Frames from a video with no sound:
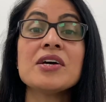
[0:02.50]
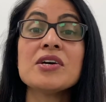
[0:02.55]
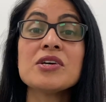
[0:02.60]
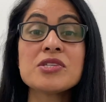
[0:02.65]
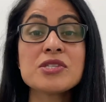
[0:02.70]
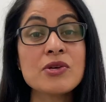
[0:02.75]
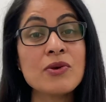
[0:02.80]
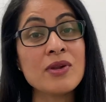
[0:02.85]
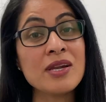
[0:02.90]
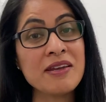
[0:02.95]

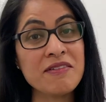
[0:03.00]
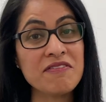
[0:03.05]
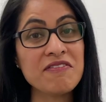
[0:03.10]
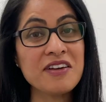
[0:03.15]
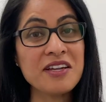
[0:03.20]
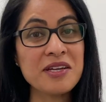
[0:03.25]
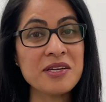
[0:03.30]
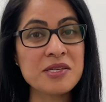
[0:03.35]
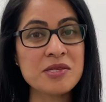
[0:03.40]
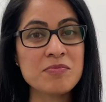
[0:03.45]
So lip
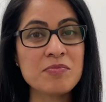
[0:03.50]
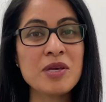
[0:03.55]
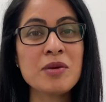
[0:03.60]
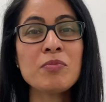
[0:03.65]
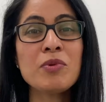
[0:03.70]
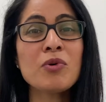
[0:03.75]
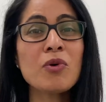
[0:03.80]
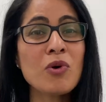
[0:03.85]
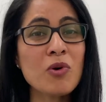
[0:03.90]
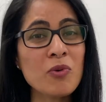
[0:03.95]
fillers.
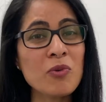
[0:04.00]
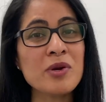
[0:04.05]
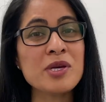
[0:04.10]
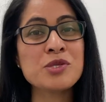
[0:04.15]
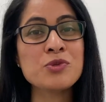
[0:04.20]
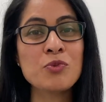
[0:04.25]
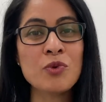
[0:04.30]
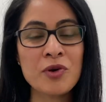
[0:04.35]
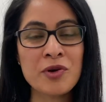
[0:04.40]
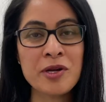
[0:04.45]
People
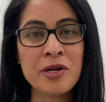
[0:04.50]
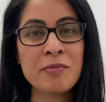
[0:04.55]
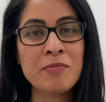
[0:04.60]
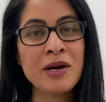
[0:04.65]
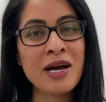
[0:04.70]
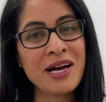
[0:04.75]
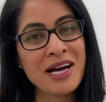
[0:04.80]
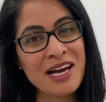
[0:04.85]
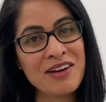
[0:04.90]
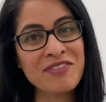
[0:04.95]
always worry
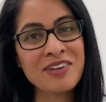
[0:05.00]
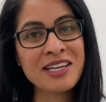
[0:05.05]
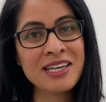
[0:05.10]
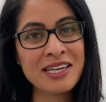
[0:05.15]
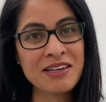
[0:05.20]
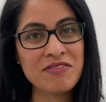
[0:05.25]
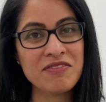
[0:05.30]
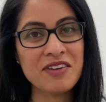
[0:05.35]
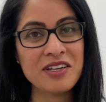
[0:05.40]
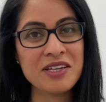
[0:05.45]
about having
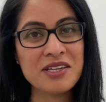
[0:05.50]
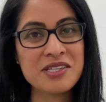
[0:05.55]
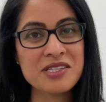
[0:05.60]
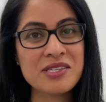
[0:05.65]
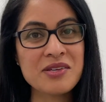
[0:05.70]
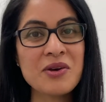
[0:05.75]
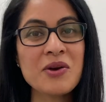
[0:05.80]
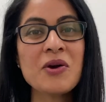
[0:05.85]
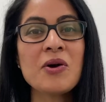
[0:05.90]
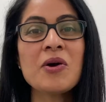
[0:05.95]
lip fillers
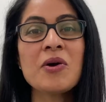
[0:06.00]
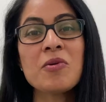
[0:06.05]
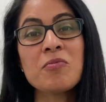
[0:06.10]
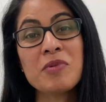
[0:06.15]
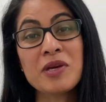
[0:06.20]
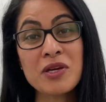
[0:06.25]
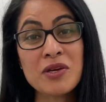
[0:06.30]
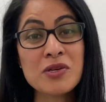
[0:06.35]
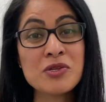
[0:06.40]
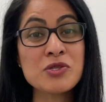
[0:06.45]

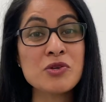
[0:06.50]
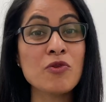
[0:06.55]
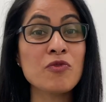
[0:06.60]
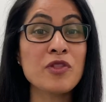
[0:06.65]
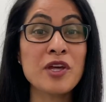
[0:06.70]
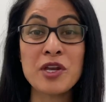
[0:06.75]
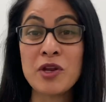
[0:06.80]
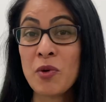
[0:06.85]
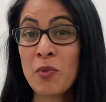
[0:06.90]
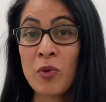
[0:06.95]
because of
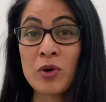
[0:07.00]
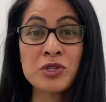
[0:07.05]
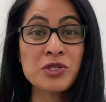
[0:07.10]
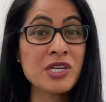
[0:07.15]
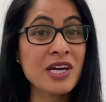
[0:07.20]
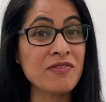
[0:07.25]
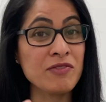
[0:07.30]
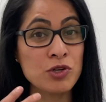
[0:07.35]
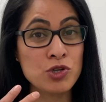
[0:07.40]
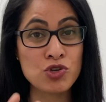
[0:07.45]
they don't want to
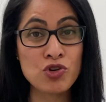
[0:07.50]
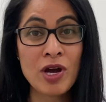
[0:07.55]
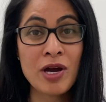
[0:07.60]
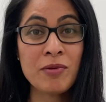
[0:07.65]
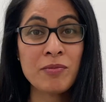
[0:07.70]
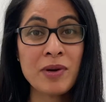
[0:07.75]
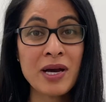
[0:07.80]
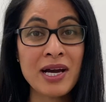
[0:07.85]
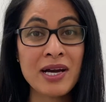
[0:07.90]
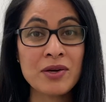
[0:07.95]
have a
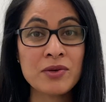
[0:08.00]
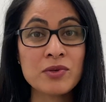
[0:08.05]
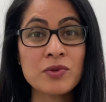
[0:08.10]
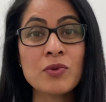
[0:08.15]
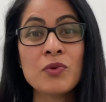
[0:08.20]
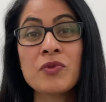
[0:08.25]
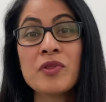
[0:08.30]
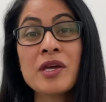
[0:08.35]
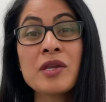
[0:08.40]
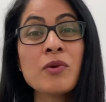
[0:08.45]
trap out
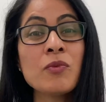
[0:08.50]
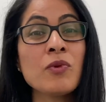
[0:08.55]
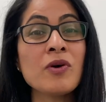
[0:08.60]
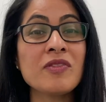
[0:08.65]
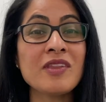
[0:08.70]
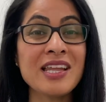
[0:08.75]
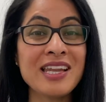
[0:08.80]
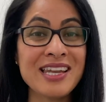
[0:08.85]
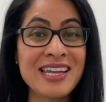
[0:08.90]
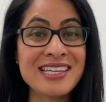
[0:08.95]
or they don't want
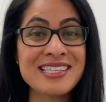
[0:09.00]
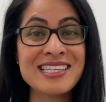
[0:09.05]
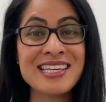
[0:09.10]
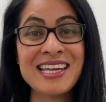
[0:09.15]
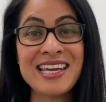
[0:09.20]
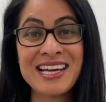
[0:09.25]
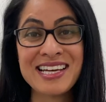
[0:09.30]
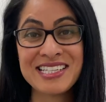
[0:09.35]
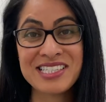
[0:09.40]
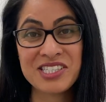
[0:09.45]
that Leslie
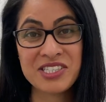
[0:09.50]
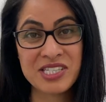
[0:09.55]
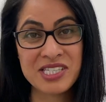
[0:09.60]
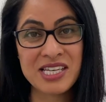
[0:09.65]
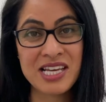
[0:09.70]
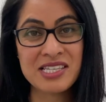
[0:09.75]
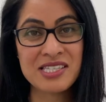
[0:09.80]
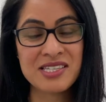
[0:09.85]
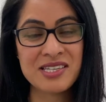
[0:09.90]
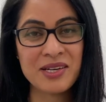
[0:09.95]
Ash
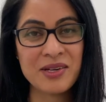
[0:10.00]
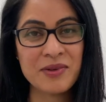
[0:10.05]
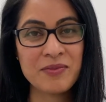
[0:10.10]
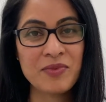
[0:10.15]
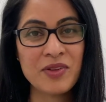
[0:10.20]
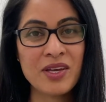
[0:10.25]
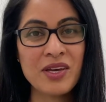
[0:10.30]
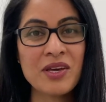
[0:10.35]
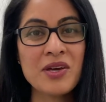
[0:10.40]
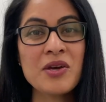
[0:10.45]
disaster.
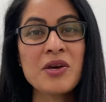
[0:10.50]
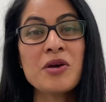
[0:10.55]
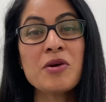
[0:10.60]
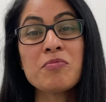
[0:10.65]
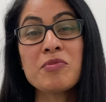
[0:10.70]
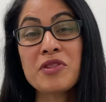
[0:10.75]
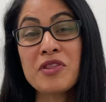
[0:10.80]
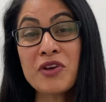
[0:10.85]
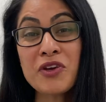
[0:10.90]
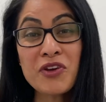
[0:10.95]

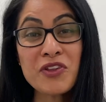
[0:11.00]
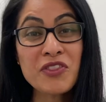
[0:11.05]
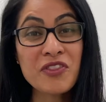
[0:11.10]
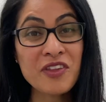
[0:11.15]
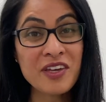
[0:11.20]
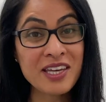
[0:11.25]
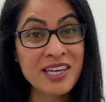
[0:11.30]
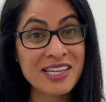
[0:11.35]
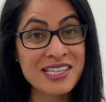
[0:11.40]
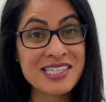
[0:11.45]
But the good
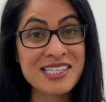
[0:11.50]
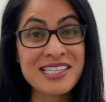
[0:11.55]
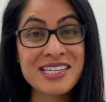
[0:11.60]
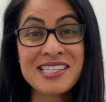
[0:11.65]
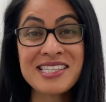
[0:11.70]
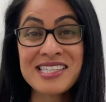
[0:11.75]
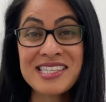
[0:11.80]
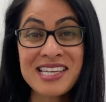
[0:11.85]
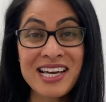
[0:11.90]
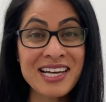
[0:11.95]
thing is,
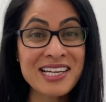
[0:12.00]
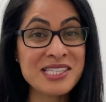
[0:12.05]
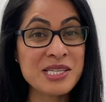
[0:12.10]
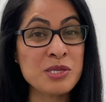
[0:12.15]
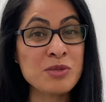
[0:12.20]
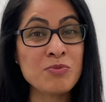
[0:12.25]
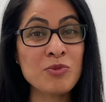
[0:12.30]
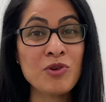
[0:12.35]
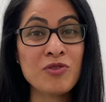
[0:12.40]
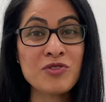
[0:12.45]
since science
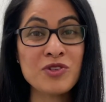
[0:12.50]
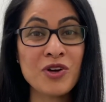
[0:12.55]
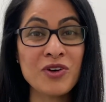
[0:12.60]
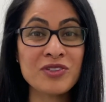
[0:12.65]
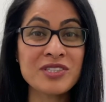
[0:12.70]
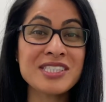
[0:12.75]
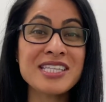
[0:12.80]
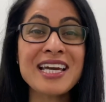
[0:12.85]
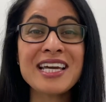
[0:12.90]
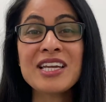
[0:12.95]
has moved
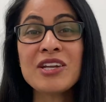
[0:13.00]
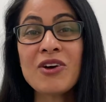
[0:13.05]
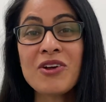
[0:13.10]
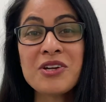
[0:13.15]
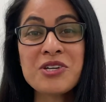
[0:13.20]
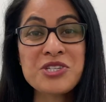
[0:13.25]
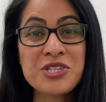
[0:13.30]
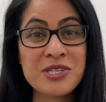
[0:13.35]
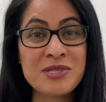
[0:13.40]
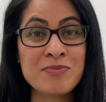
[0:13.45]
on,
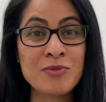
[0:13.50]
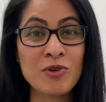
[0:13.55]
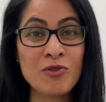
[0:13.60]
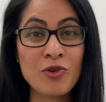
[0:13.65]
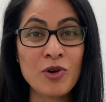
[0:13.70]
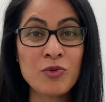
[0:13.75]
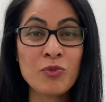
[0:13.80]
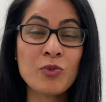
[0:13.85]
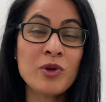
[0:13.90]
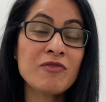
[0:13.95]
technology has moved
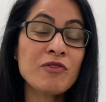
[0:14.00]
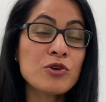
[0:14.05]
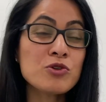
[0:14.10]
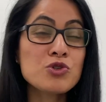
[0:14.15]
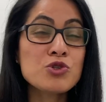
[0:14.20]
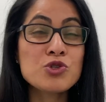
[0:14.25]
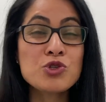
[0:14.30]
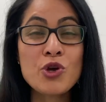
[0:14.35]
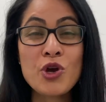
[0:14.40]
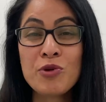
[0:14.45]
on, we've got
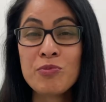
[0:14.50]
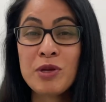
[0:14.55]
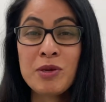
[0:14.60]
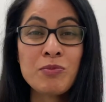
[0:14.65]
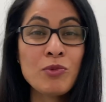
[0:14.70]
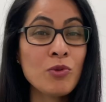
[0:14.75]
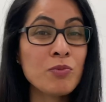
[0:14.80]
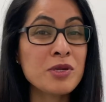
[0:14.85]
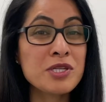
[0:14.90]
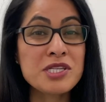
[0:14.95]
so many
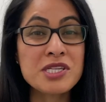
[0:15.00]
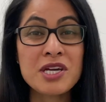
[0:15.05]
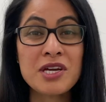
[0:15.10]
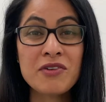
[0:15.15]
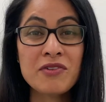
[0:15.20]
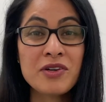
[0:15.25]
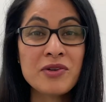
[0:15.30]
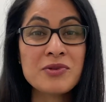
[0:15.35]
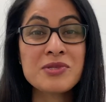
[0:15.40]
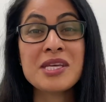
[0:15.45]
more
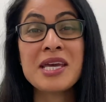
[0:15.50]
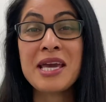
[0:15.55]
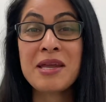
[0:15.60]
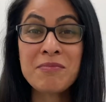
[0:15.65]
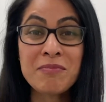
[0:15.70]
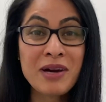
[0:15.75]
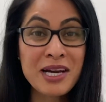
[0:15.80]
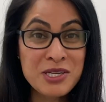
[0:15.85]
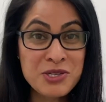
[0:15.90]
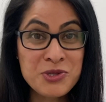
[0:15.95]
materials in
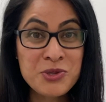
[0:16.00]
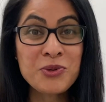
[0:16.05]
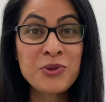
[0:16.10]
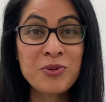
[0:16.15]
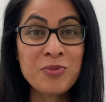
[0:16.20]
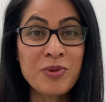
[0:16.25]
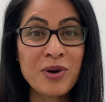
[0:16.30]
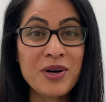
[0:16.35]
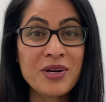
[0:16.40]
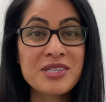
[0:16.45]
my
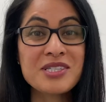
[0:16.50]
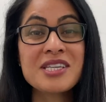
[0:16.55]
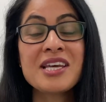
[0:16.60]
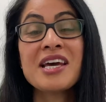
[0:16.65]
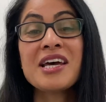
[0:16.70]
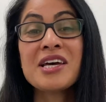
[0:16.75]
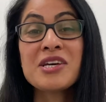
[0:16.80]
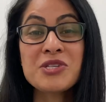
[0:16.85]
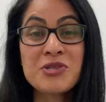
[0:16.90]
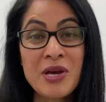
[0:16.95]
toolbox
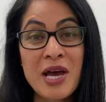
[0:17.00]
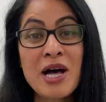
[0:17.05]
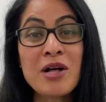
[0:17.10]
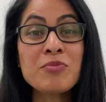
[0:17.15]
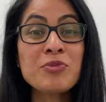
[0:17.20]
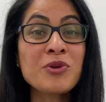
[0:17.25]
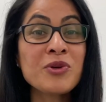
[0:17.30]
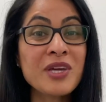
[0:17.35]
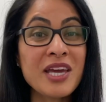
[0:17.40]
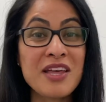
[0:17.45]
to
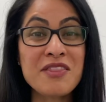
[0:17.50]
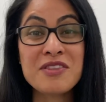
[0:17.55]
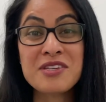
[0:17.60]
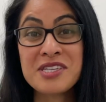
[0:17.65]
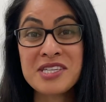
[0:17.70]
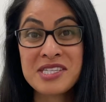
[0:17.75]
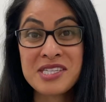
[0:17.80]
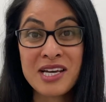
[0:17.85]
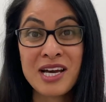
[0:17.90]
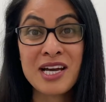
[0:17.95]
help you get the
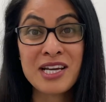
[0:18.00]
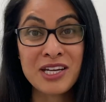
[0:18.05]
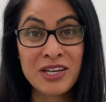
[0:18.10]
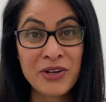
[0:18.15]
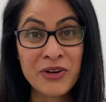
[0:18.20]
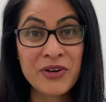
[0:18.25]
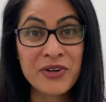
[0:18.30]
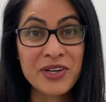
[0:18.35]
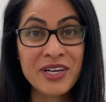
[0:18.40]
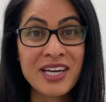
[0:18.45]
desired
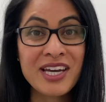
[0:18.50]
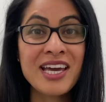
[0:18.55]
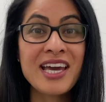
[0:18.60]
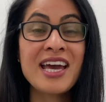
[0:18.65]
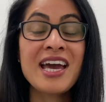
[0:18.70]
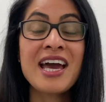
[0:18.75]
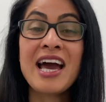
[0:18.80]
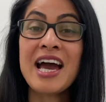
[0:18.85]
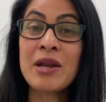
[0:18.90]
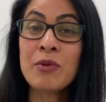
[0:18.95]
look.
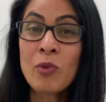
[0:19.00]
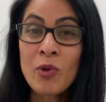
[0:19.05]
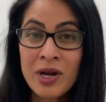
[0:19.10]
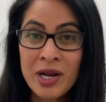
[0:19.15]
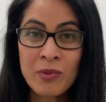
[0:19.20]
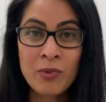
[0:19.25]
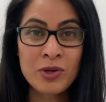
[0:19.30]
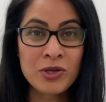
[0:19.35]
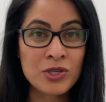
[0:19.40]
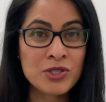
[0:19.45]
And what I
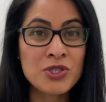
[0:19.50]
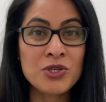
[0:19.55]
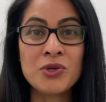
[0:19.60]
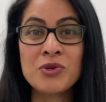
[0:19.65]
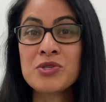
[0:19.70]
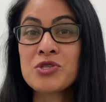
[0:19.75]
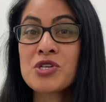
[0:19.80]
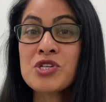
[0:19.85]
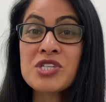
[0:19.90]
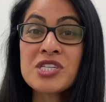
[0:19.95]
want to do is
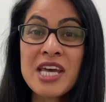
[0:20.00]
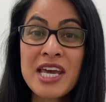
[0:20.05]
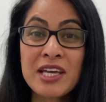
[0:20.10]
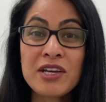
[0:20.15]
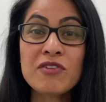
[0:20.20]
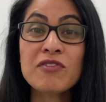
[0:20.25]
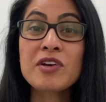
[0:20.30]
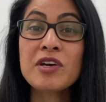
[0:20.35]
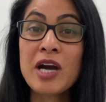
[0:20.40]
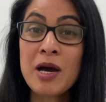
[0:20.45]
just take
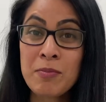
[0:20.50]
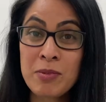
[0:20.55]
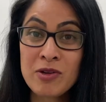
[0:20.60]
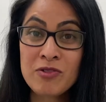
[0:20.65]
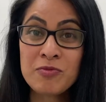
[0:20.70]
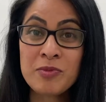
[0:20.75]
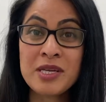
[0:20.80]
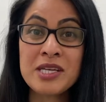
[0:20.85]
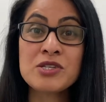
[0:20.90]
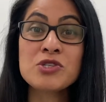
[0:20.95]
a couple of
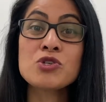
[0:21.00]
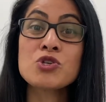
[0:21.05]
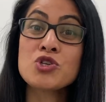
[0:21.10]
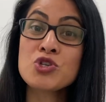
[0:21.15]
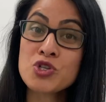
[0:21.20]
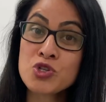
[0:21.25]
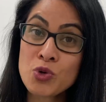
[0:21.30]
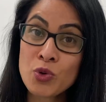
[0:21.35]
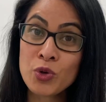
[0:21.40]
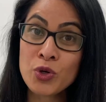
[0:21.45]
minutes
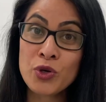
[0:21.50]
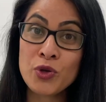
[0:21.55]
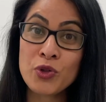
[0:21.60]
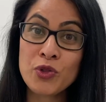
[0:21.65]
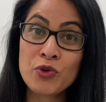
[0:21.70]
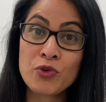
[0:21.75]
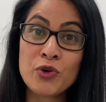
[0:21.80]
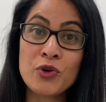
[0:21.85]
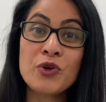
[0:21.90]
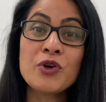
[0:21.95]
to talk you
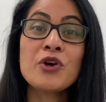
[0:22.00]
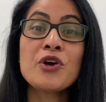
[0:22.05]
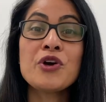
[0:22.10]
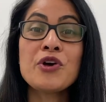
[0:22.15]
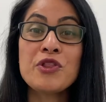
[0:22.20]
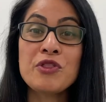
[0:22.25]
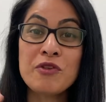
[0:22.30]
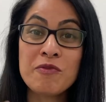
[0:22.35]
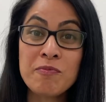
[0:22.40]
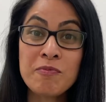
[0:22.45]
through
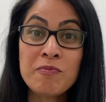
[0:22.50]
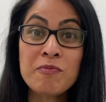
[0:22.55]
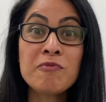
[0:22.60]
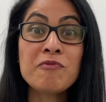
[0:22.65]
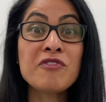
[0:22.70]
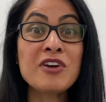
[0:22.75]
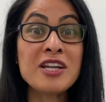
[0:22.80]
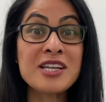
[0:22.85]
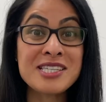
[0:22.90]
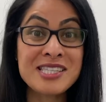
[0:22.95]
the
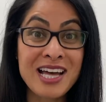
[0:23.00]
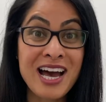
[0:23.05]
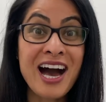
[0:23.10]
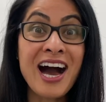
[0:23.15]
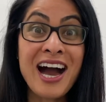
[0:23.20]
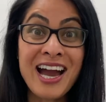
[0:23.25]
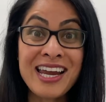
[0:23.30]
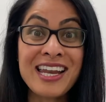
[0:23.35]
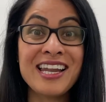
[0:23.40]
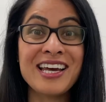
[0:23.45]
fillers
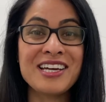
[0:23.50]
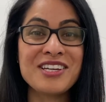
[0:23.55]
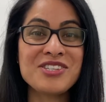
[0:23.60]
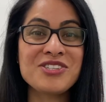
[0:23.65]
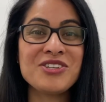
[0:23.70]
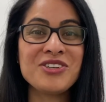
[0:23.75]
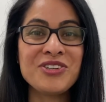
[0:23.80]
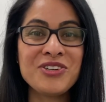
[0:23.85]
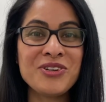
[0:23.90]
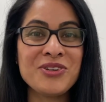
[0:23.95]
I like
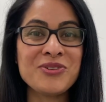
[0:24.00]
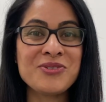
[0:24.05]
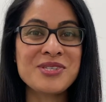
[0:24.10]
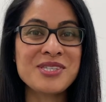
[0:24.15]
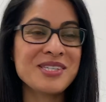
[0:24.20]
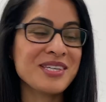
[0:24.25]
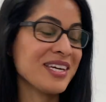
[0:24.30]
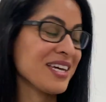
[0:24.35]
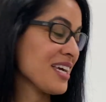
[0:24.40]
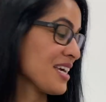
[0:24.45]
to use.